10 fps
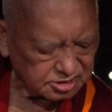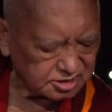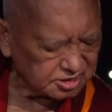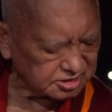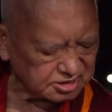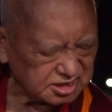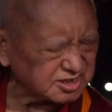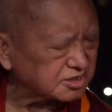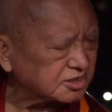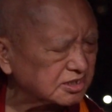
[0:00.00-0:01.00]
It is
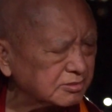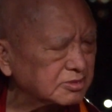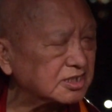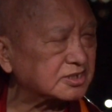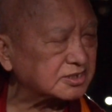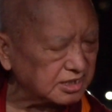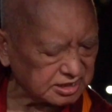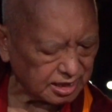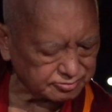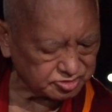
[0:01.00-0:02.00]
extremely great
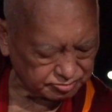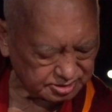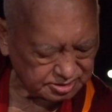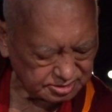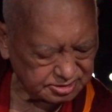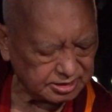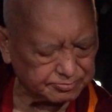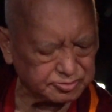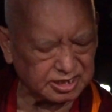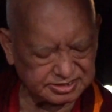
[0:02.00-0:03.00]
harm to me, the
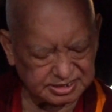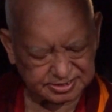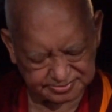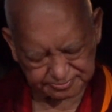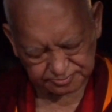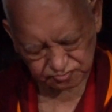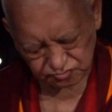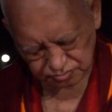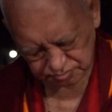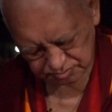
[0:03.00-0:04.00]
Buddha said.
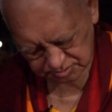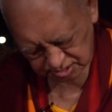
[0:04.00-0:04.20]
Hmm.